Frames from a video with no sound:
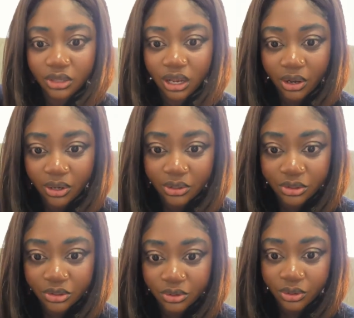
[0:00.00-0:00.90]
our
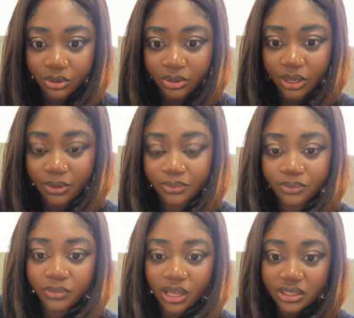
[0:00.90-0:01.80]
usual
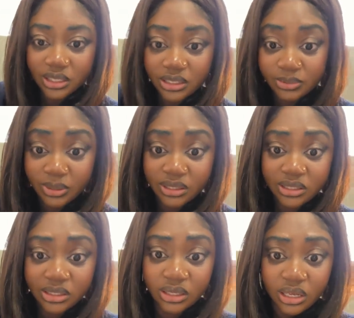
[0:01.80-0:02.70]
assessments